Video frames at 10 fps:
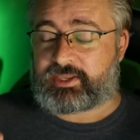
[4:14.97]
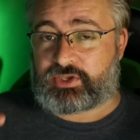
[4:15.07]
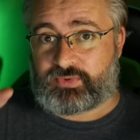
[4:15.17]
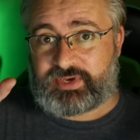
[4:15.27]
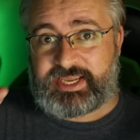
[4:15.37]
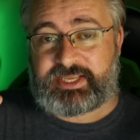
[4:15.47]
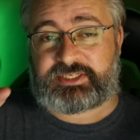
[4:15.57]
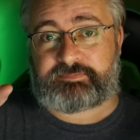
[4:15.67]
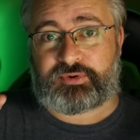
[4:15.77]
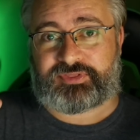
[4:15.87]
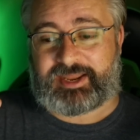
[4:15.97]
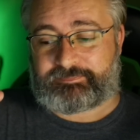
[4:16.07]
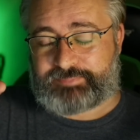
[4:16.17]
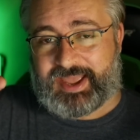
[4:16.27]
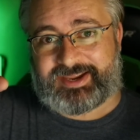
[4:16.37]
You need to put
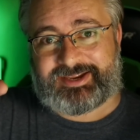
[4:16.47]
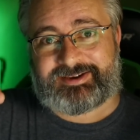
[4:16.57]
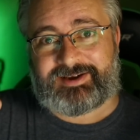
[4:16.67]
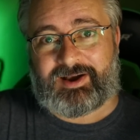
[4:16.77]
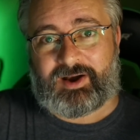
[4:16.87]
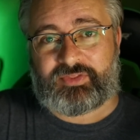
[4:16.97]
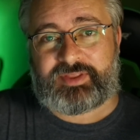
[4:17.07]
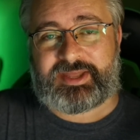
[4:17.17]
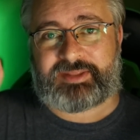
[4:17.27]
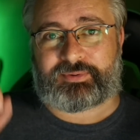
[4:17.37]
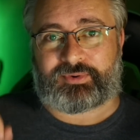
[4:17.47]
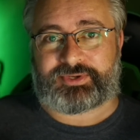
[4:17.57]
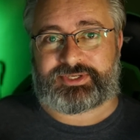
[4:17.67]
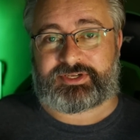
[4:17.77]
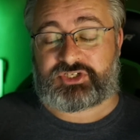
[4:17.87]
that back on the
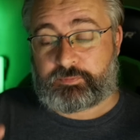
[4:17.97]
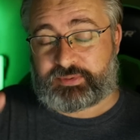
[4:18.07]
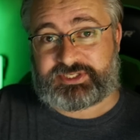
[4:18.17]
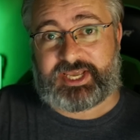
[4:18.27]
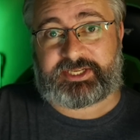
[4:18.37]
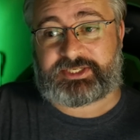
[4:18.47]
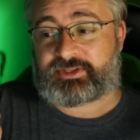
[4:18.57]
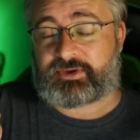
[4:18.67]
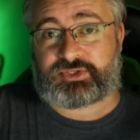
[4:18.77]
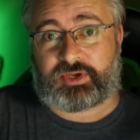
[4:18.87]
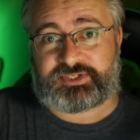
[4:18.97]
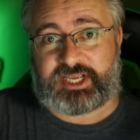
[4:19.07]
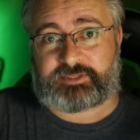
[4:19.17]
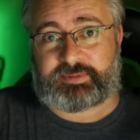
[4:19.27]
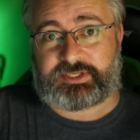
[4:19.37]
motherboard to protect those
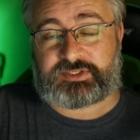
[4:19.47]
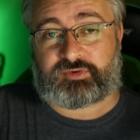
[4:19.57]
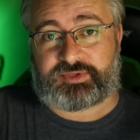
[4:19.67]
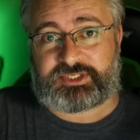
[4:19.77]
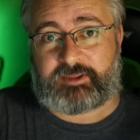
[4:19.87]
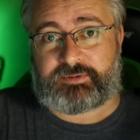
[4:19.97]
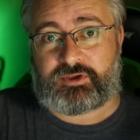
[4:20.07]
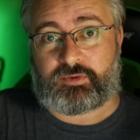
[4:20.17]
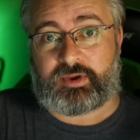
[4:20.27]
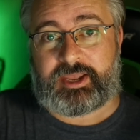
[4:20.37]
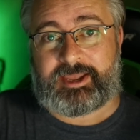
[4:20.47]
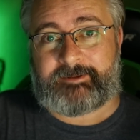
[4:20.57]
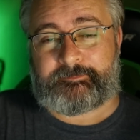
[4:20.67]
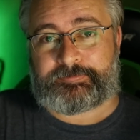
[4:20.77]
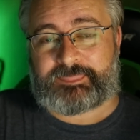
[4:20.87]
contact pins for the CPU.
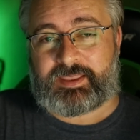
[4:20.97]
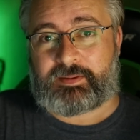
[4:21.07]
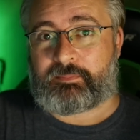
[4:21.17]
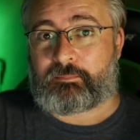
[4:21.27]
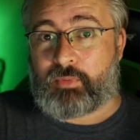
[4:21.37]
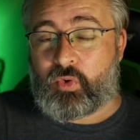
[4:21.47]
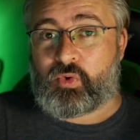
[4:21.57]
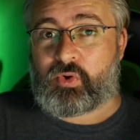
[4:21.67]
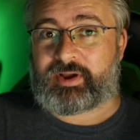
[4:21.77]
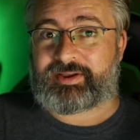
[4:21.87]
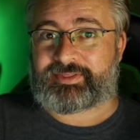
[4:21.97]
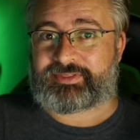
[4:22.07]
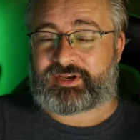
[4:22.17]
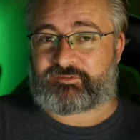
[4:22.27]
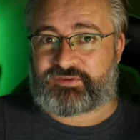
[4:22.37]
More
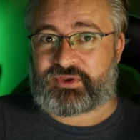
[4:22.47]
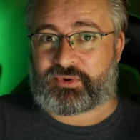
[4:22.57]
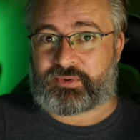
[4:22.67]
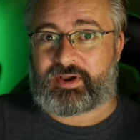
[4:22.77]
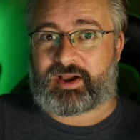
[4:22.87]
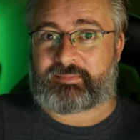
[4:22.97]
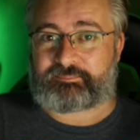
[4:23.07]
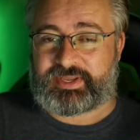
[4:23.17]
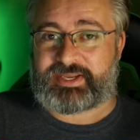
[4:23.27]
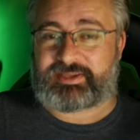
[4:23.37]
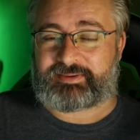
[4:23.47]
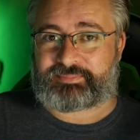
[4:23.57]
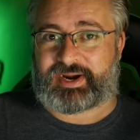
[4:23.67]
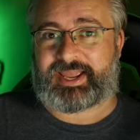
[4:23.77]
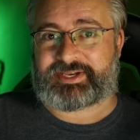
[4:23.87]
than a few big
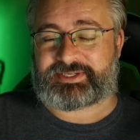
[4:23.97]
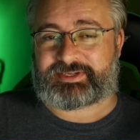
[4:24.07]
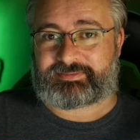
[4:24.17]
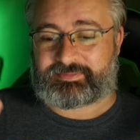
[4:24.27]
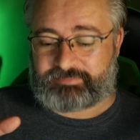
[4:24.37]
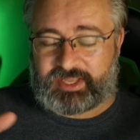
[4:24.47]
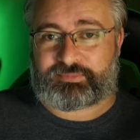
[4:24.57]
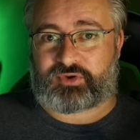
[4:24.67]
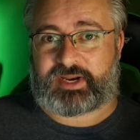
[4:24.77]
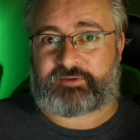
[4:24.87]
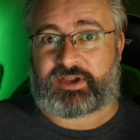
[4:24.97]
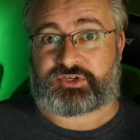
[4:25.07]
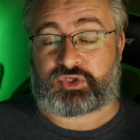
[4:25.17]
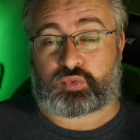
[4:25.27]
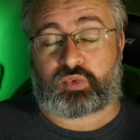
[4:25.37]
brand motherboard
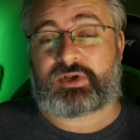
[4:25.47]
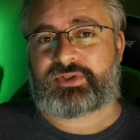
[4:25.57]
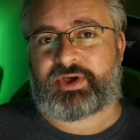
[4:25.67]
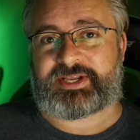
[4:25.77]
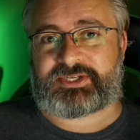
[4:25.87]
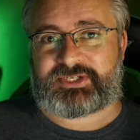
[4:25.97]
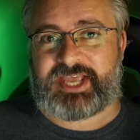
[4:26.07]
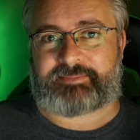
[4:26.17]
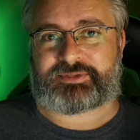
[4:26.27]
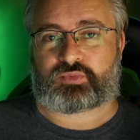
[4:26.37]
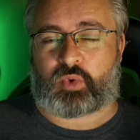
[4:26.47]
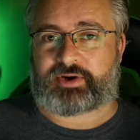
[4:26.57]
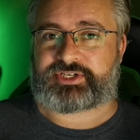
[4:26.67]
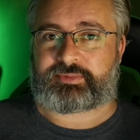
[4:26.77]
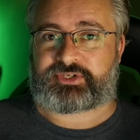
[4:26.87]
manufacturers will not accept
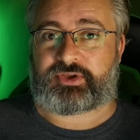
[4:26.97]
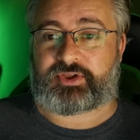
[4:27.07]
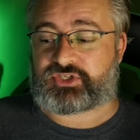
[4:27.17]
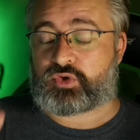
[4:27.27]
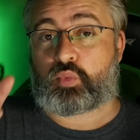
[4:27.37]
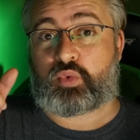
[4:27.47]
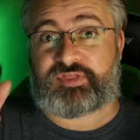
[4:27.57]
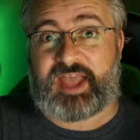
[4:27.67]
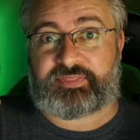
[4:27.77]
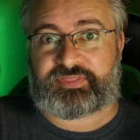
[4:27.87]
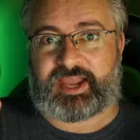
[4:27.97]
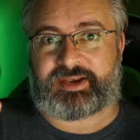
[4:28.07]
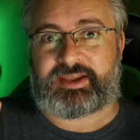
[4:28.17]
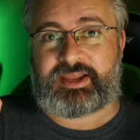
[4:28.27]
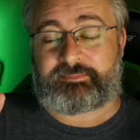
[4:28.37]
warranty returns without
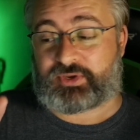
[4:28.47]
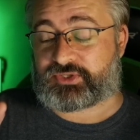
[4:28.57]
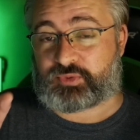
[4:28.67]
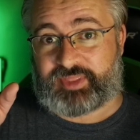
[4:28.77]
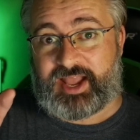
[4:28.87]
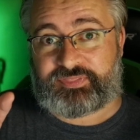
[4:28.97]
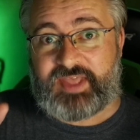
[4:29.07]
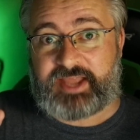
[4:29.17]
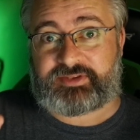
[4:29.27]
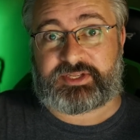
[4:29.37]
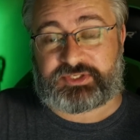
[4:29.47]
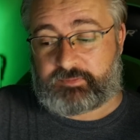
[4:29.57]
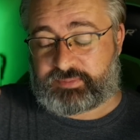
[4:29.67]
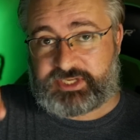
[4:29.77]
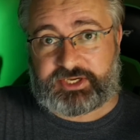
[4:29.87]
that because without that there's
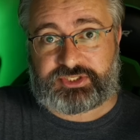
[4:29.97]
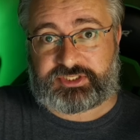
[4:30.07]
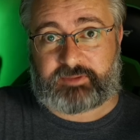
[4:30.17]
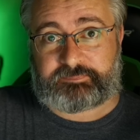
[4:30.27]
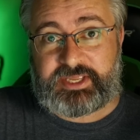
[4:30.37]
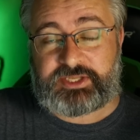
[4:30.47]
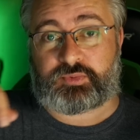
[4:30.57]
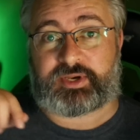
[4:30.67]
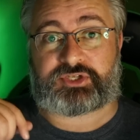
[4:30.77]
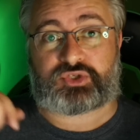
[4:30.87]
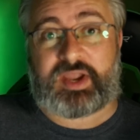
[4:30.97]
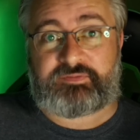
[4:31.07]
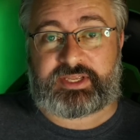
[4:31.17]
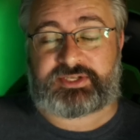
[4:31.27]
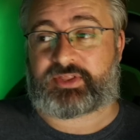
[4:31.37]
no protection to the pins when it's
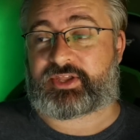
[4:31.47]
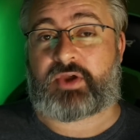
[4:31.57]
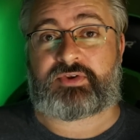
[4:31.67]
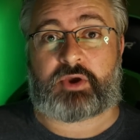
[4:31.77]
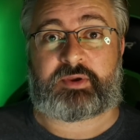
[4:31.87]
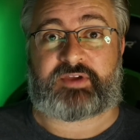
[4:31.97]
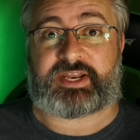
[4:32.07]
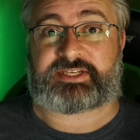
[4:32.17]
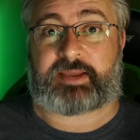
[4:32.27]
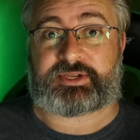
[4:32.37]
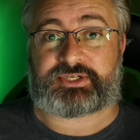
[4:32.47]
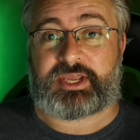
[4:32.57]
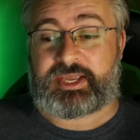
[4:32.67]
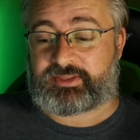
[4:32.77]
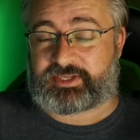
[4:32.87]
traveling so they don't know if any damage
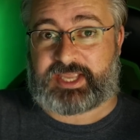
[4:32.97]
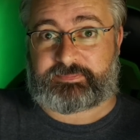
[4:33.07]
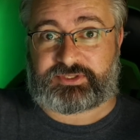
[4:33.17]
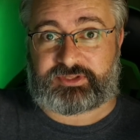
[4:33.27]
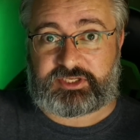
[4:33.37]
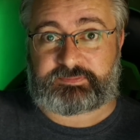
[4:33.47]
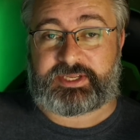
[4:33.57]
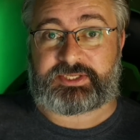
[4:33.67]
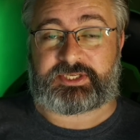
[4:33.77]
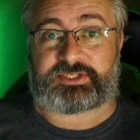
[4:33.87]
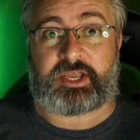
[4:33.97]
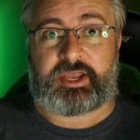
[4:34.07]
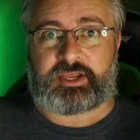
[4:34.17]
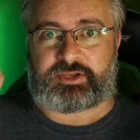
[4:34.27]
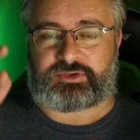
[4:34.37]
that's happened to those pins is
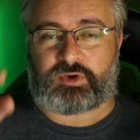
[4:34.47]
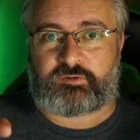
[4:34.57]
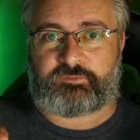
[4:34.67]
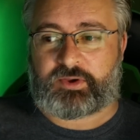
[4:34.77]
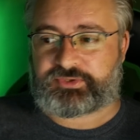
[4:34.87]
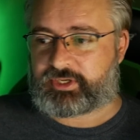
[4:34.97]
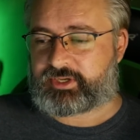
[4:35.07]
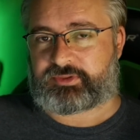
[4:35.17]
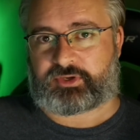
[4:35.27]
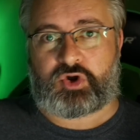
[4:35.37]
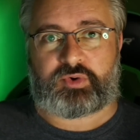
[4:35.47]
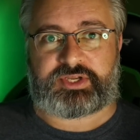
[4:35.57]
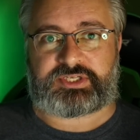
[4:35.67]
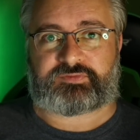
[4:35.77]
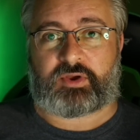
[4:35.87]
your fault, the
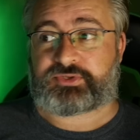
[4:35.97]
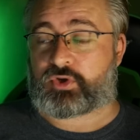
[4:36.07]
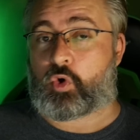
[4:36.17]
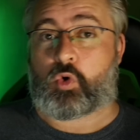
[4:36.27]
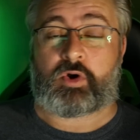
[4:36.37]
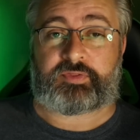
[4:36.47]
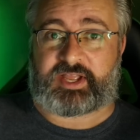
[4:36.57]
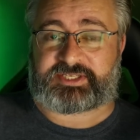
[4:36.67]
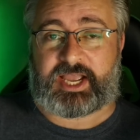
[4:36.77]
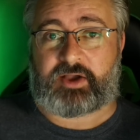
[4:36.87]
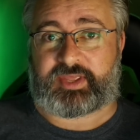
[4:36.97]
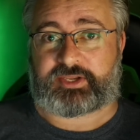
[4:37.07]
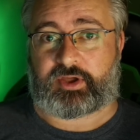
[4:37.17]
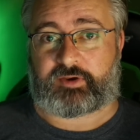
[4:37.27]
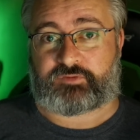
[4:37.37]
courier's fault, or that's how they
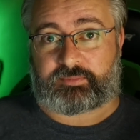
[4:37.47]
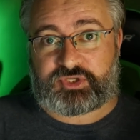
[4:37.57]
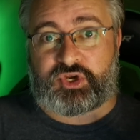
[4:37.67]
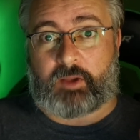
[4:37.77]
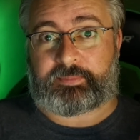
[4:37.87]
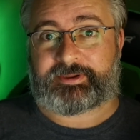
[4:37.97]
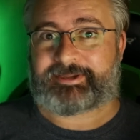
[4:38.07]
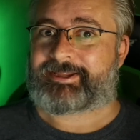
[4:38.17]
got it from the shop.